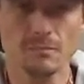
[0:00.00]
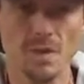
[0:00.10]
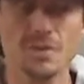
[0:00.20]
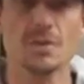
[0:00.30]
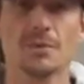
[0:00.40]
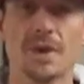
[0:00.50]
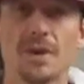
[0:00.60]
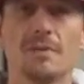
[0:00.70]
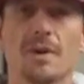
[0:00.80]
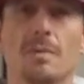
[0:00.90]
So thank
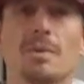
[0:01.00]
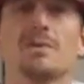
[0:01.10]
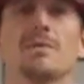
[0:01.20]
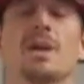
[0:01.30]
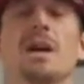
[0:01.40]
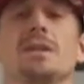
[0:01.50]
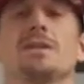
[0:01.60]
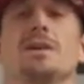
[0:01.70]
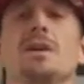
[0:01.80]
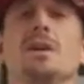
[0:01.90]
you very much for that.
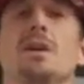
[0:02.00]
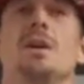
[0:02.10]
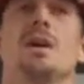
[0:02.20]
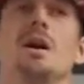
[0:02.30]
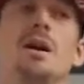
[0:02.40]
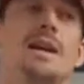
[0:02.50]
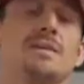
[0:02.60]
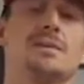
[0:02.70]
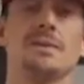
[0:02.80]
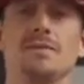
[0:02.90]
That's
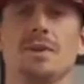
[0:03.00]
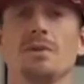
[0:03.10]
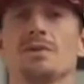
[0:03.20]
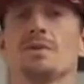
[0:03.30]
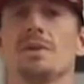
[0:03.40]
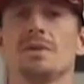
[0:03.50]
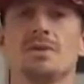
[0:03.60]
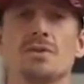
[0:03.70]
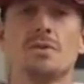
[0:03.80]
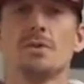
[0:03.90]
what these videos are meant
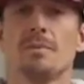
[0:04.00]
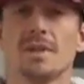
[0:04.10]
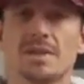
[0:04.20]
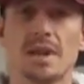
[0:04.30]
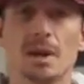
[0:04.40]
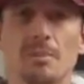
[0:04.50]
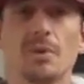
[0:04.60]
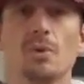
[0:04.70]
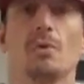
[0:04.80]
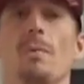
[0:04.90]
to do. They're meant to help
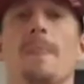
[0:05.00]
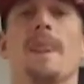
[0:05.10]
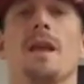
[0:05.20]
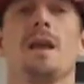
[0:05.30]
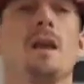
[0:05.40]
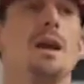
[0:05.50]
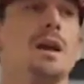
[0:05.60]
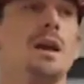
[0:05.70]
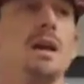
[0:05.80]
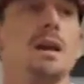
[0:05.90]
you,
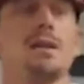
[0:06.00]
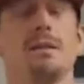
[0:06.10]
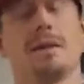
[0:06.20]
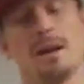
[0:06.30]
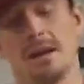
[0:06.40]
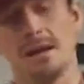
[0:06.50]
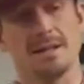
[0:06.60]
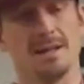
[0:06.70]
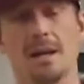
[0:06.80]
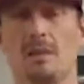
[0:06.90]
and
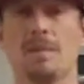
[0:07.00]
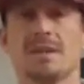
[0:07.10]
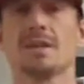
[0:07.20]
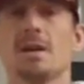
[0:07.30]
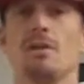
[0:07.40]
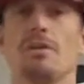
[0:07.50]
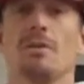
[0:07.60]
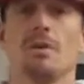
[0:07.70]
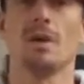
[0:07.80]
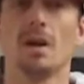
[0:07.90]
they help myself.
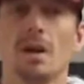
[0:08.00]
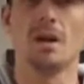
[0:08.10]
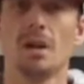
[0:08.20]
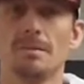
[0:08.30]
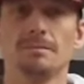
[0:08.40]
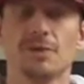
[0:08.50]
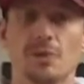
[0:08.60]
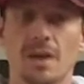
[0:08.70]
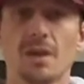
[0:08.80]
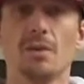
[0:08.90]
So
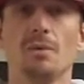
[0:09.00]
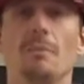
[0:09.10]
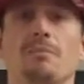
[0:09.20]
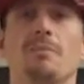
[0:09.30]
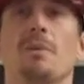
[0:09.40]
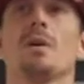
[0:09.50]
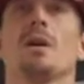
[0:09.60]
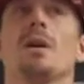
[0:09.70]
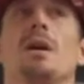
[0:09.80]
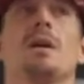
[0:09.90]
thank you.
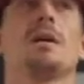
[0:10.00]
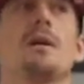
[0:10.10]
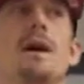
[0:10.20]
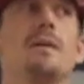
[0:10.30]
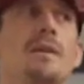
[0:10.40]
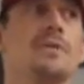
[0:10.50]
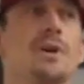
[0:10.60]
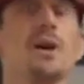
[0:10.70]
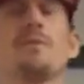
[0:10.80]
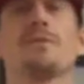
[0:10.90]
I left
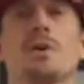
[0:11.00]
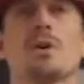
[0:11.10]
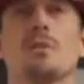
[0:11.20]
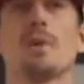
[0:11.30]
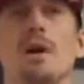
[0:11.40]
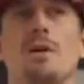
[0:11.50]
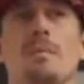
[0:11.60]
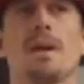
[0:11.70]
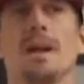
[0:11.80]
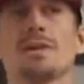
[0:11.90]
off talking about
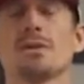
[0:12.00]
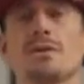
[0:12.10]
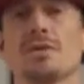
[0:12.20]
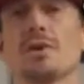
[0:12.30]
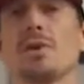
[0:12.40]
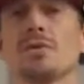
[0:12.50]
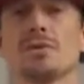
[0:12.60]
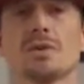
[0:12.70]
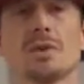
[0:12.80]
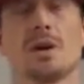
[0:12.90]
my last
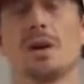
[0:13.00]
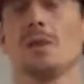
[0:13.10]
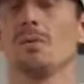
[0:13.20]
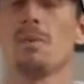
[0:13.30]
overdose, the